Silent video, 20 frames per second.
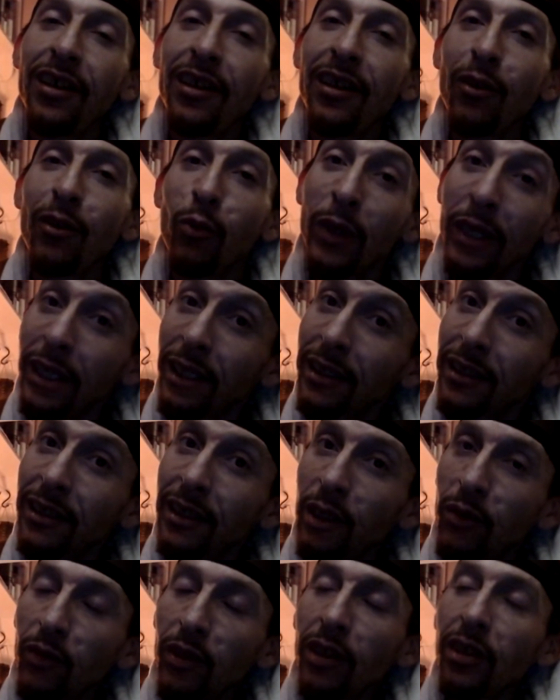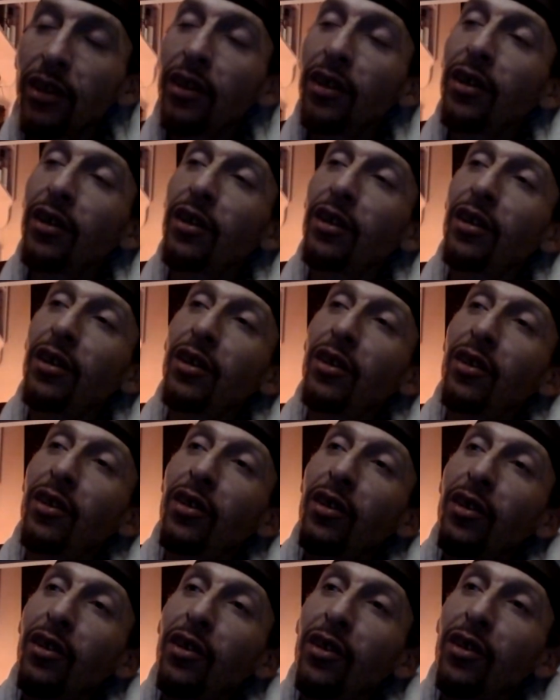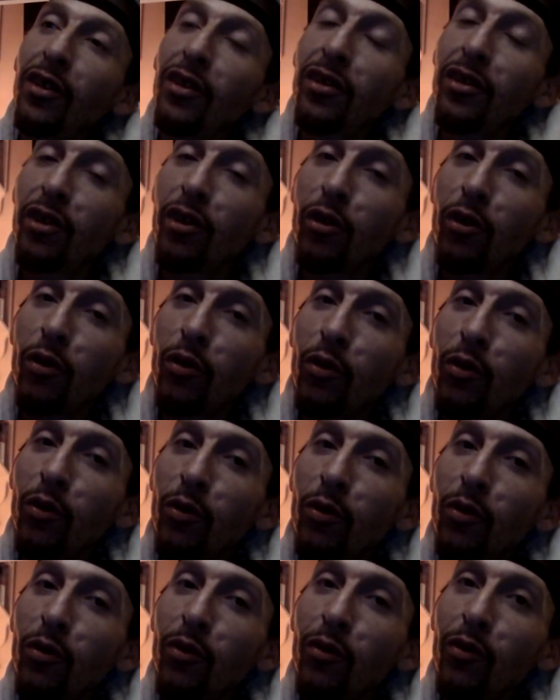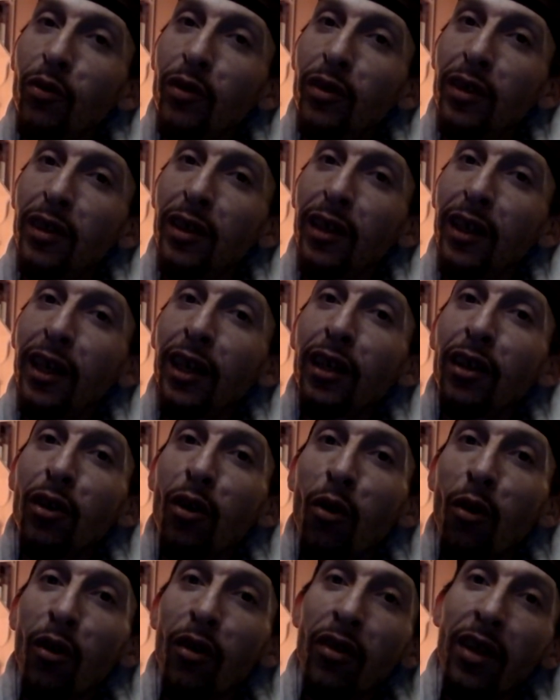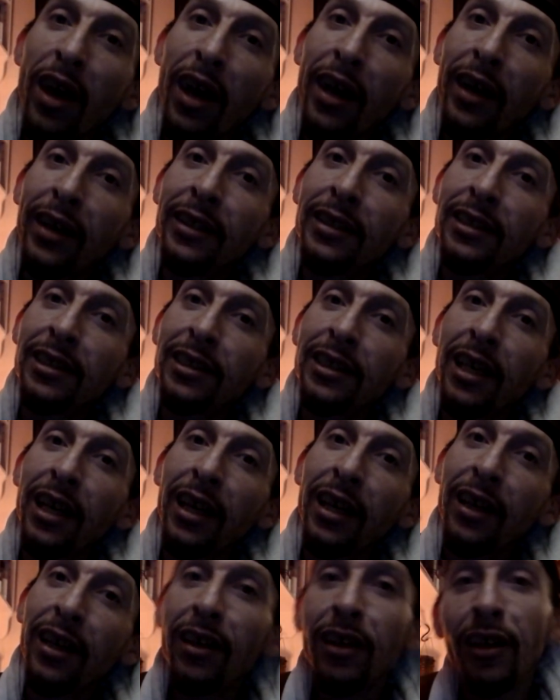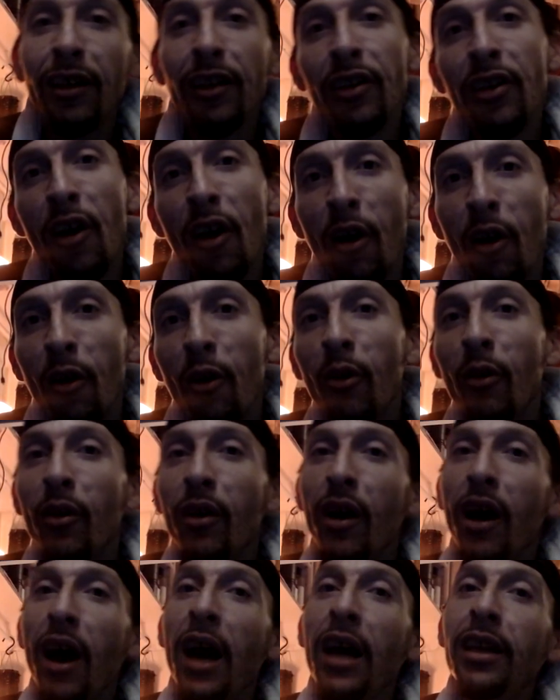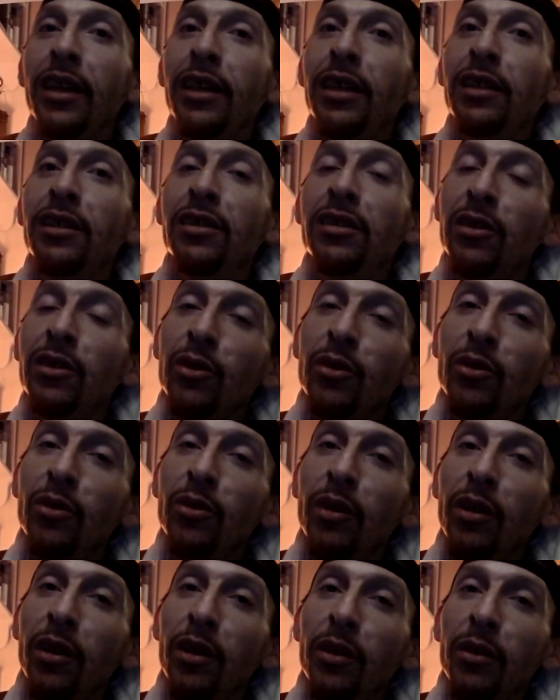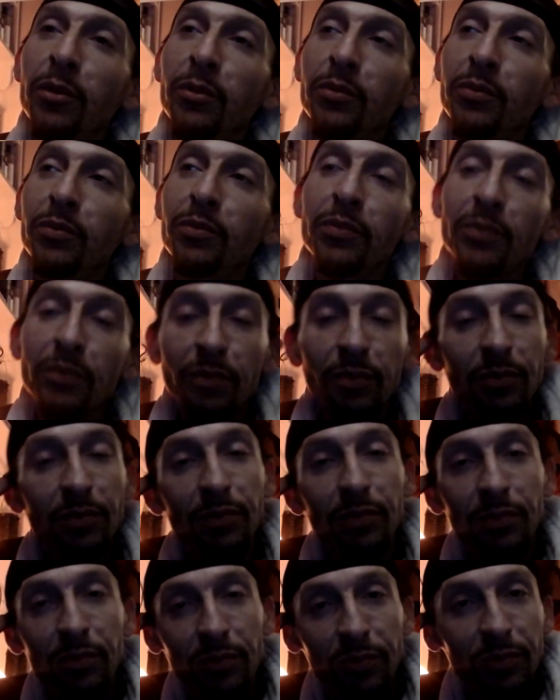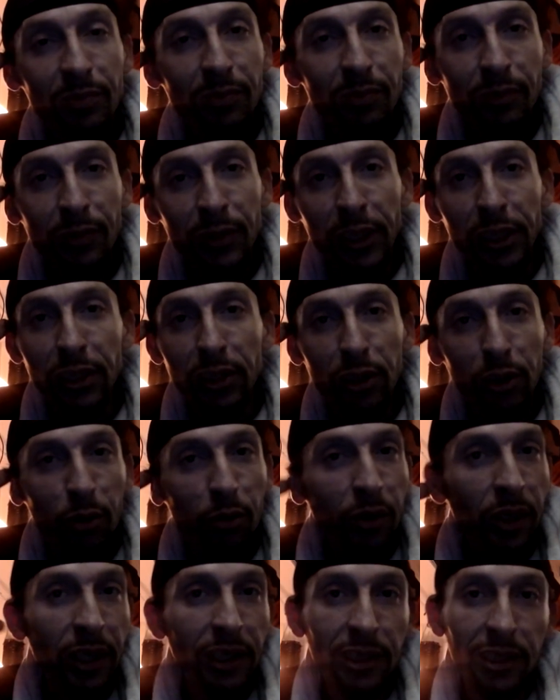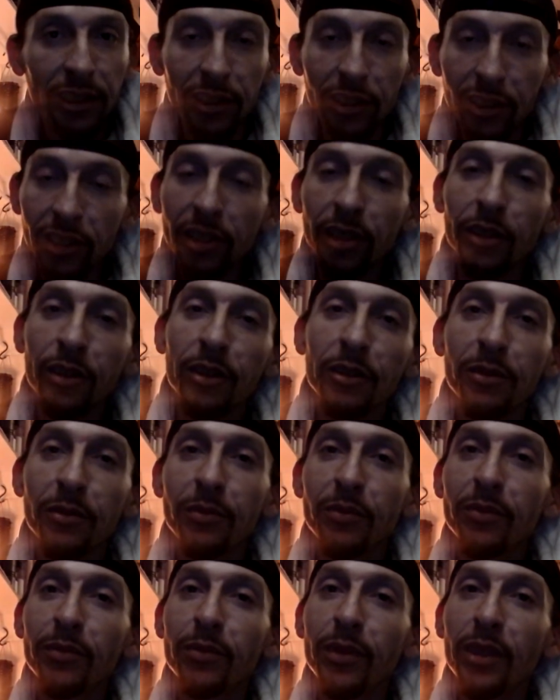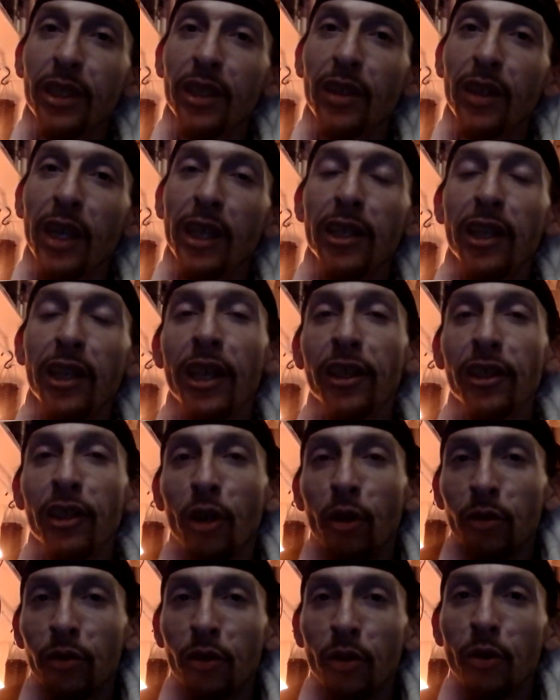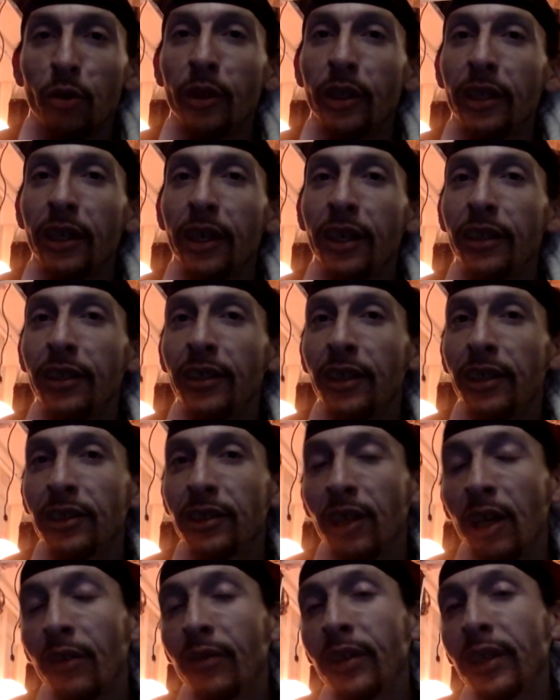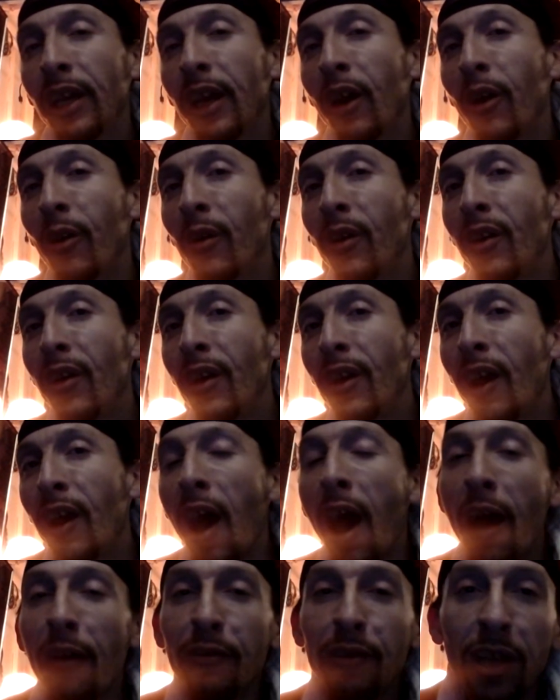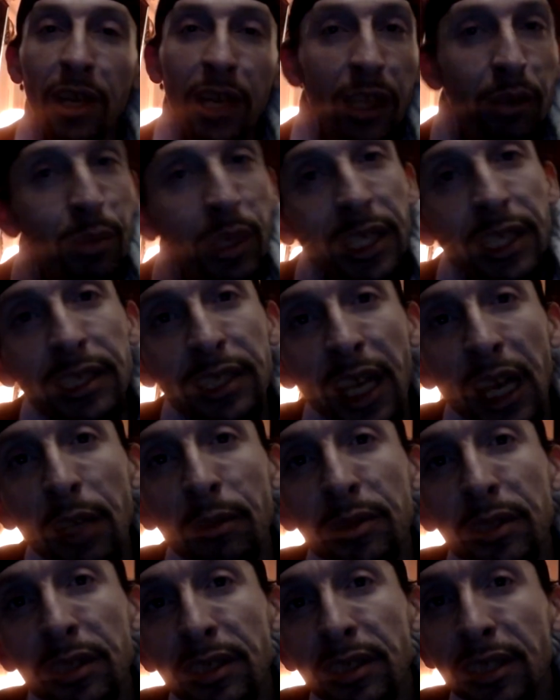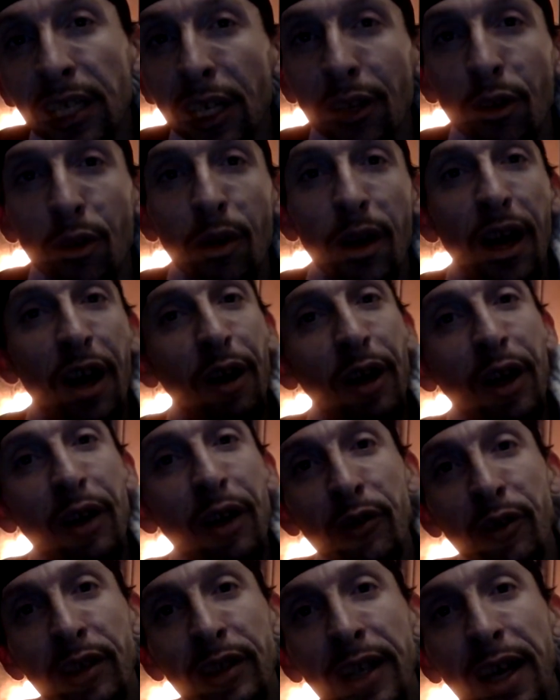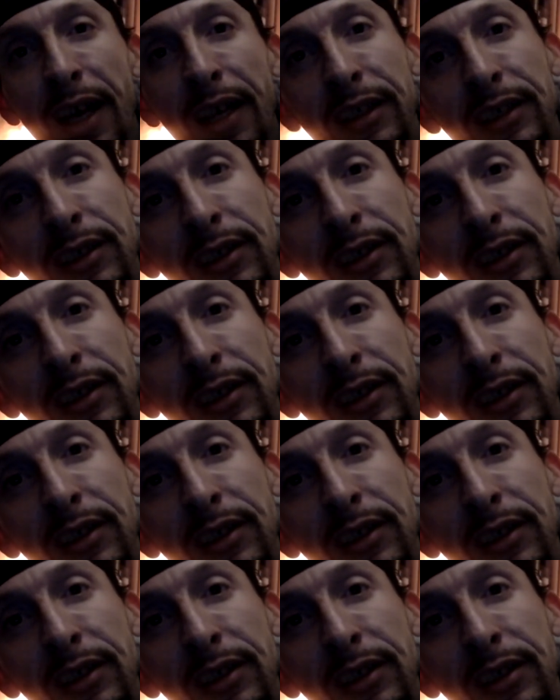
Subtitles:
weeks even, to ignore that and say, no, I need to just do this and chill and go through it and tough it out. I've done it many times in jail. However, in that